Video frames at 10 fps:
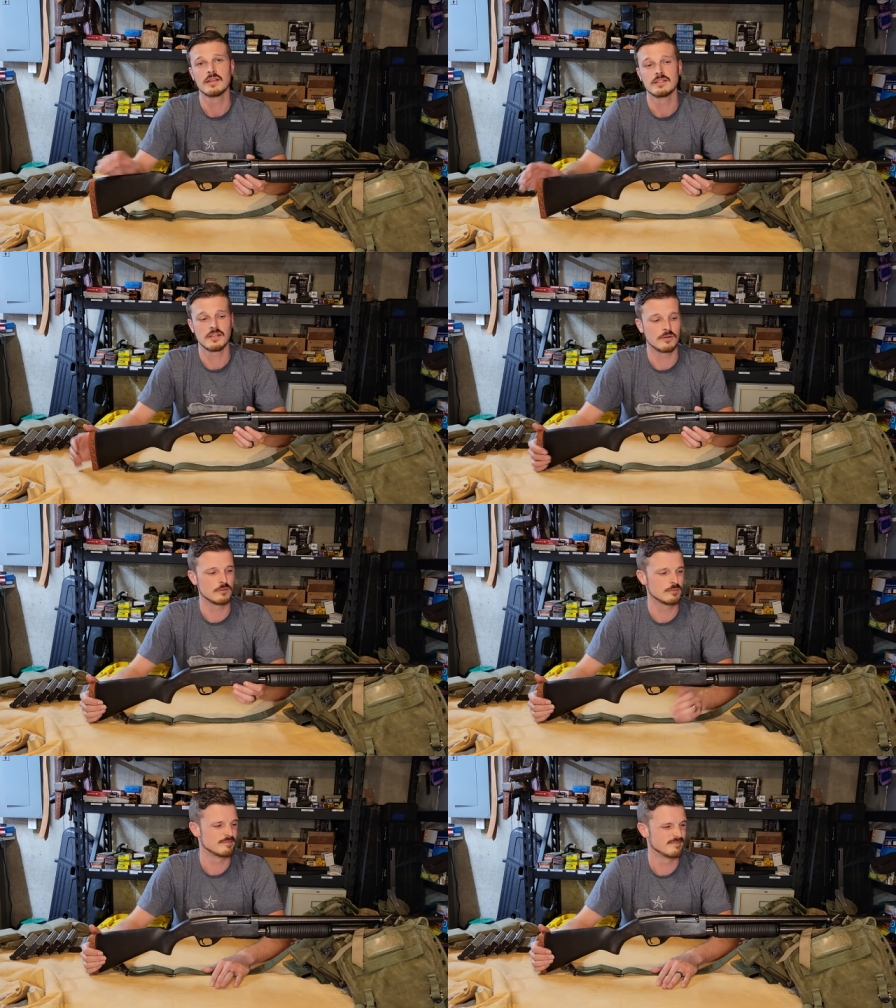
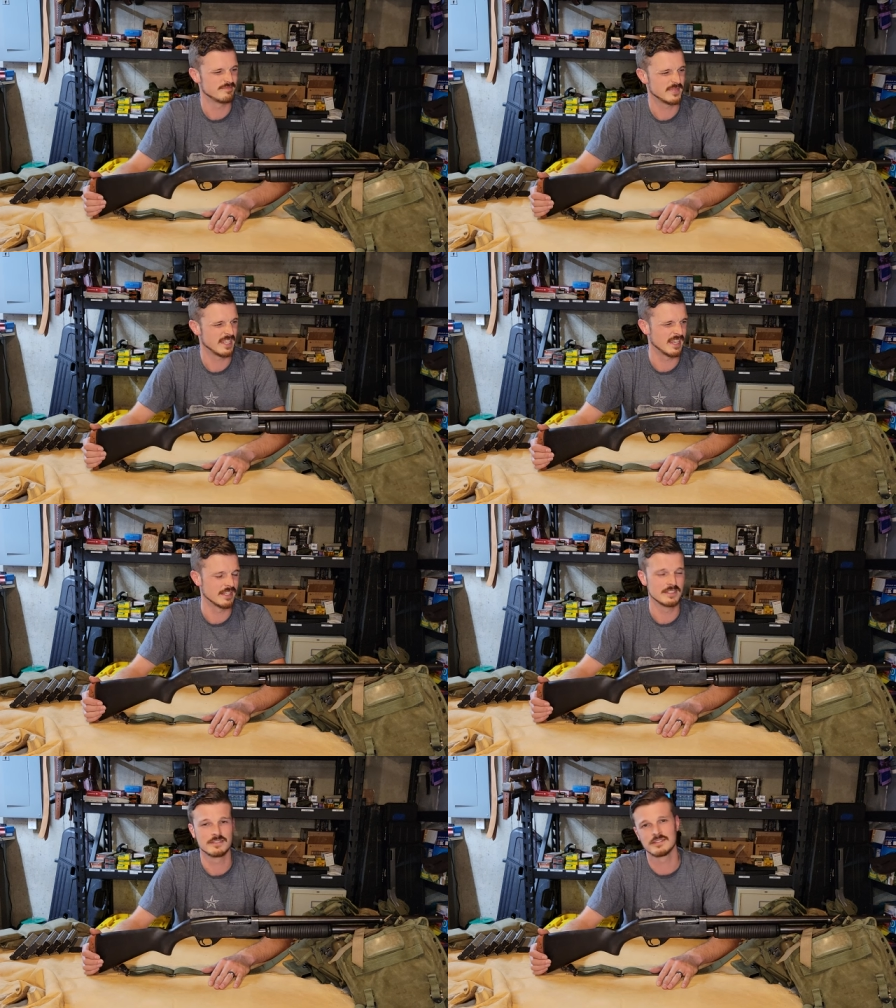So
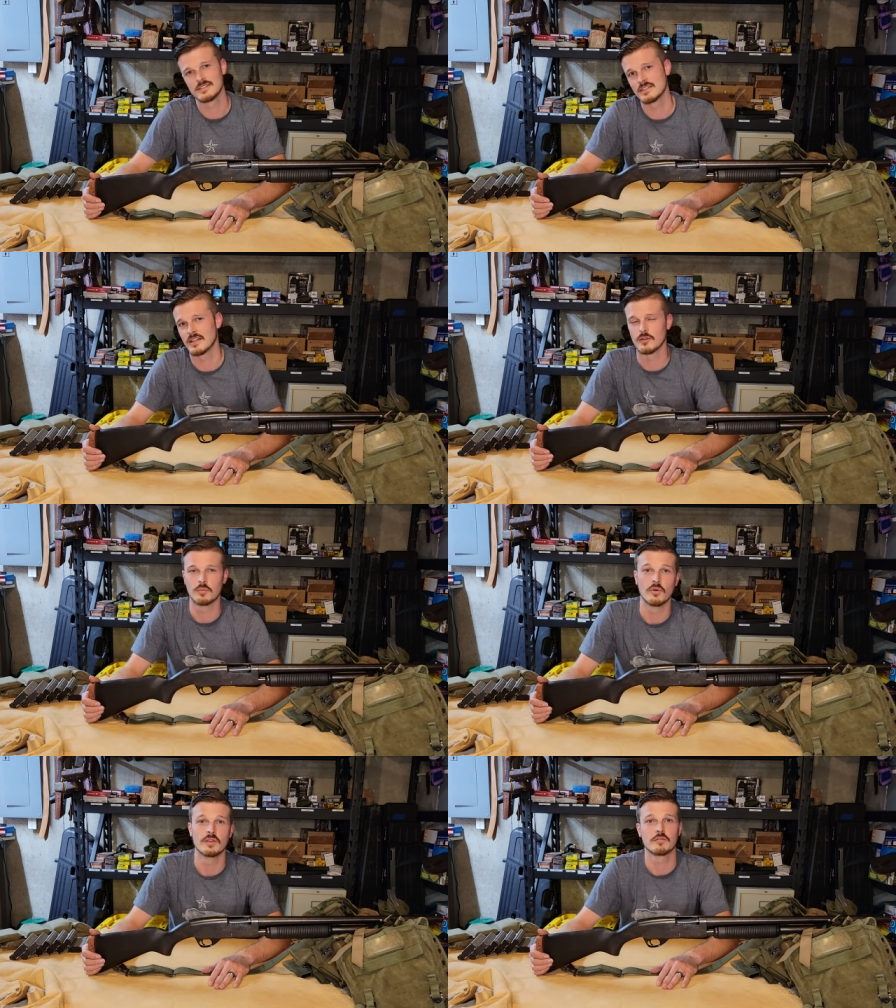again, another
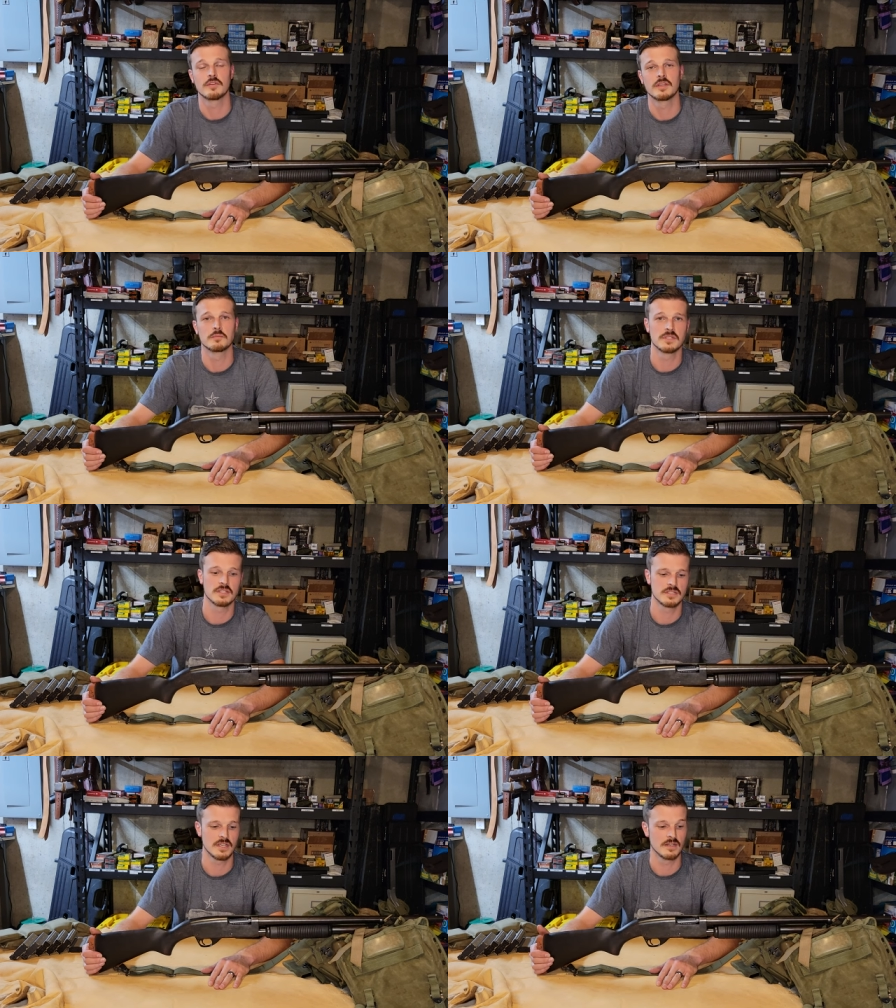point for the
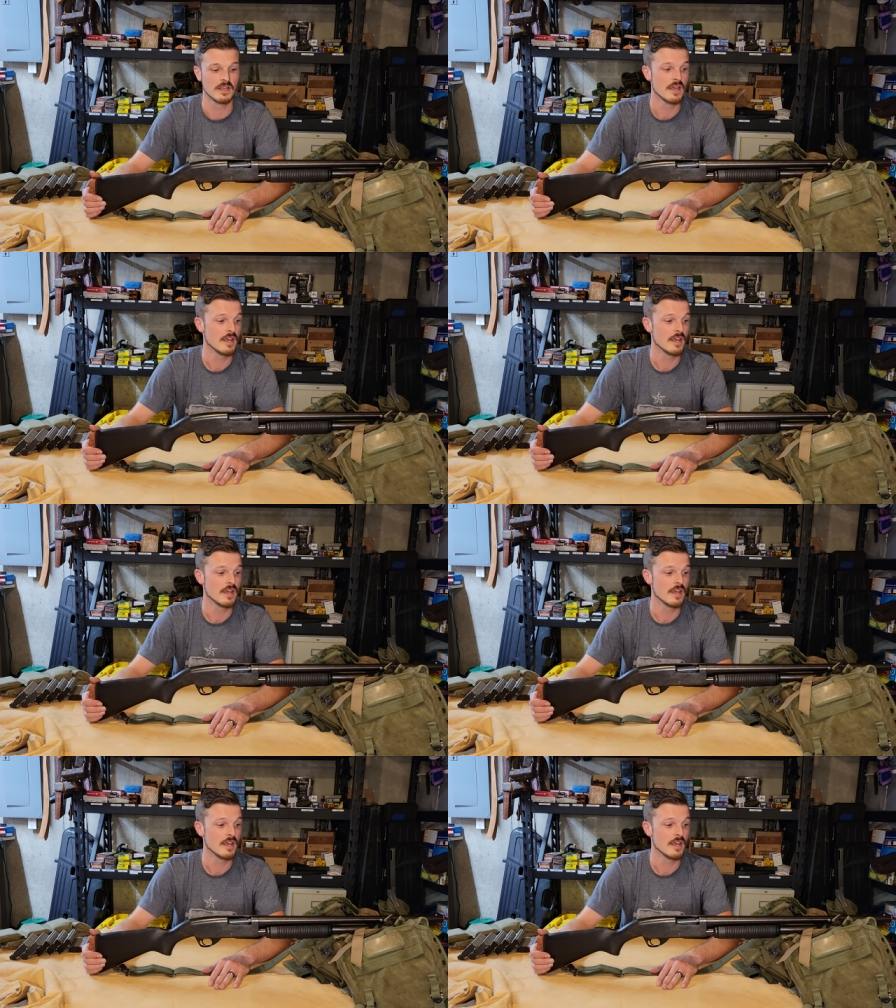M16.